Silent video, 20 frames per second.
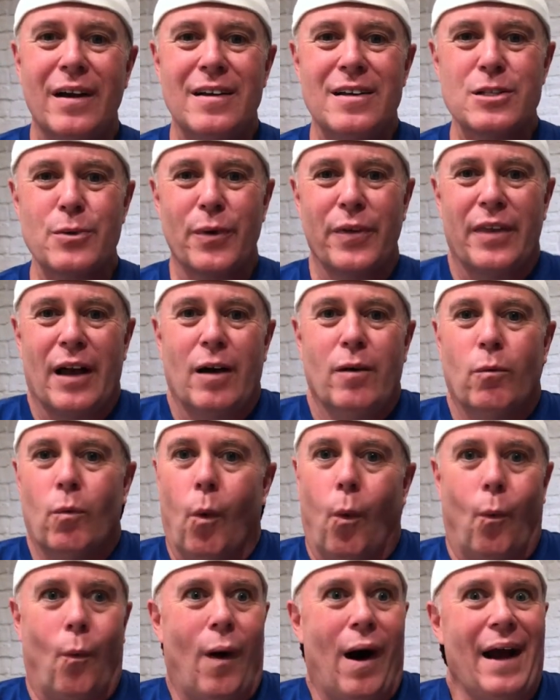So we thought, well,
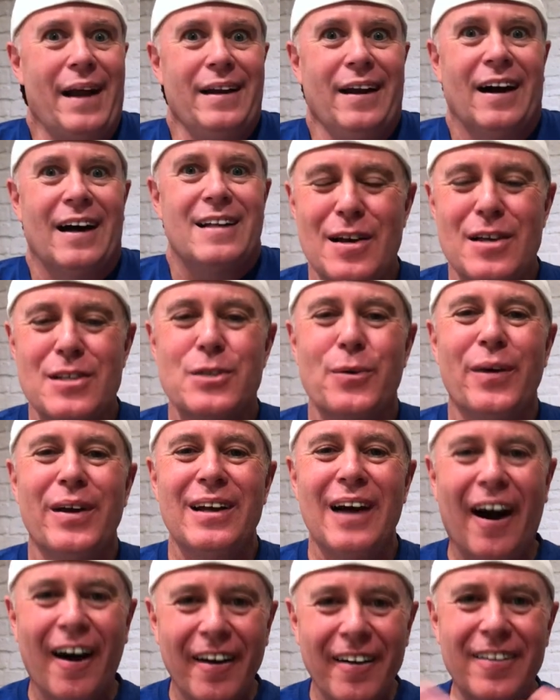why not? So we
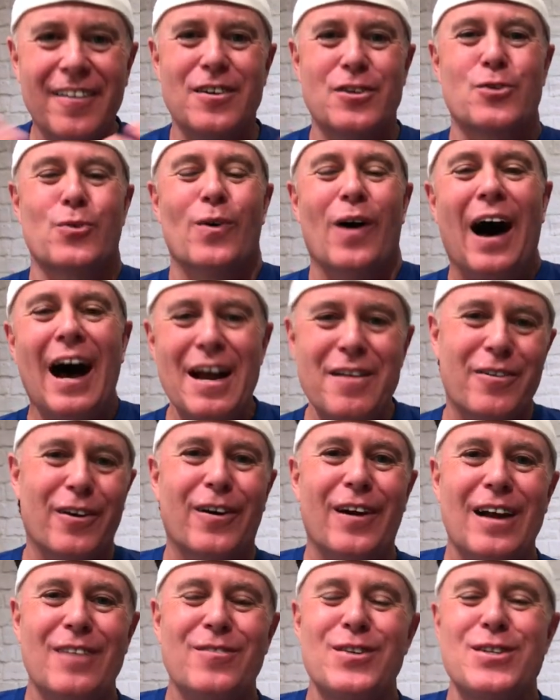hired a driver
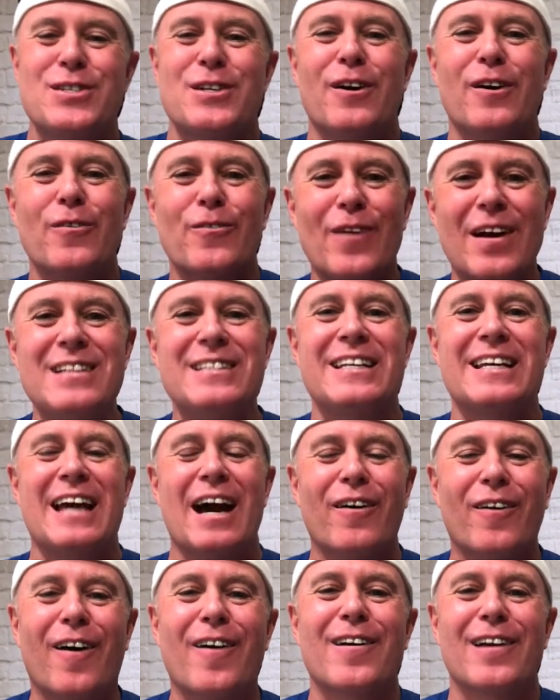and we started renting
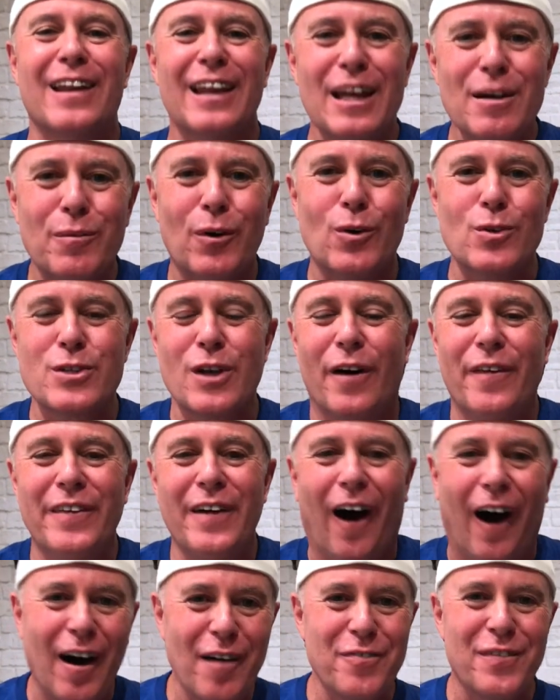out our limos on the
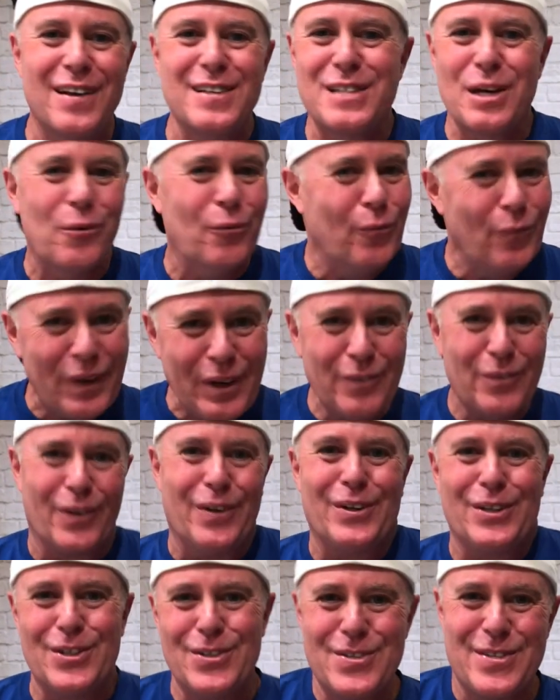off nights that we
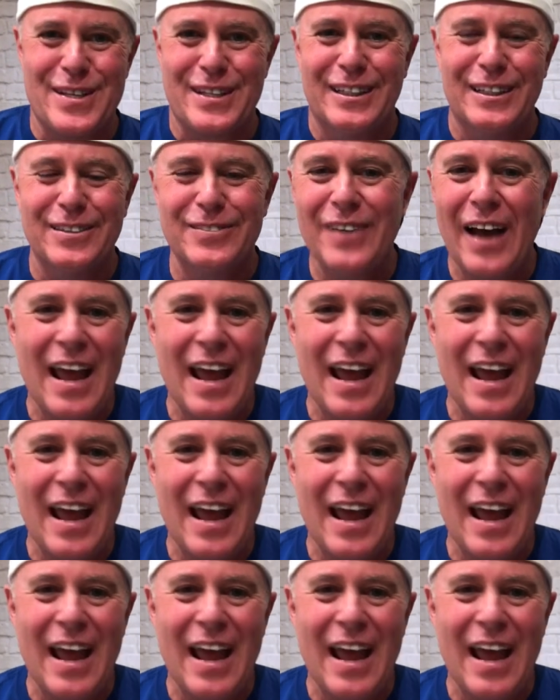weren't using them.